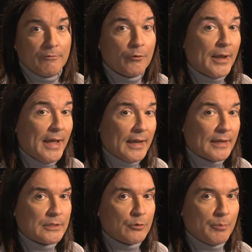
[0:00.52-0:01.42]
For a
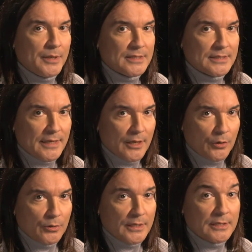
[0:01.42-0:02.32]
hack into a beast's
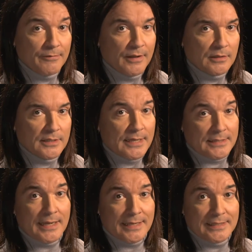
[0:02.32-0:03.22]
code is felt
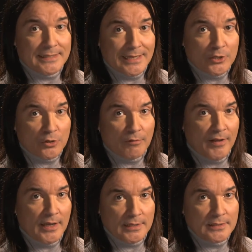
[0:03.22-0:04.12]
as existential
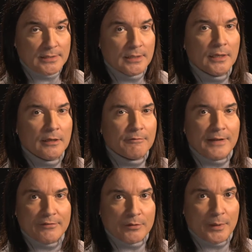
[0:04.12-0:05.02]
violence,
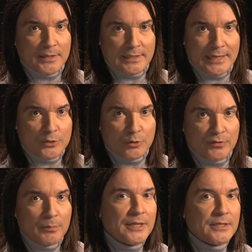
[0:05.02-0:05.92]
flavoured by the nature of
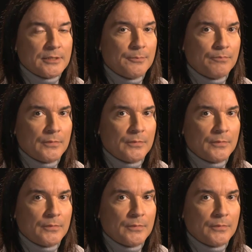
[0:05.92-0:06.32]
the beast.